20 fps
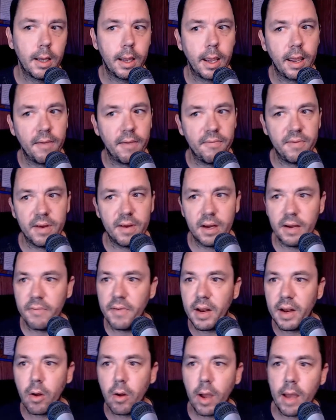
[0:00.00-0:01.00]
even if I
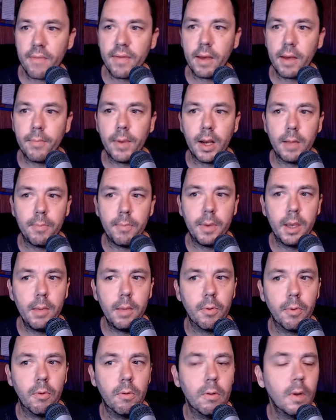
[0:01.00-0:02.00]
don't have that many people.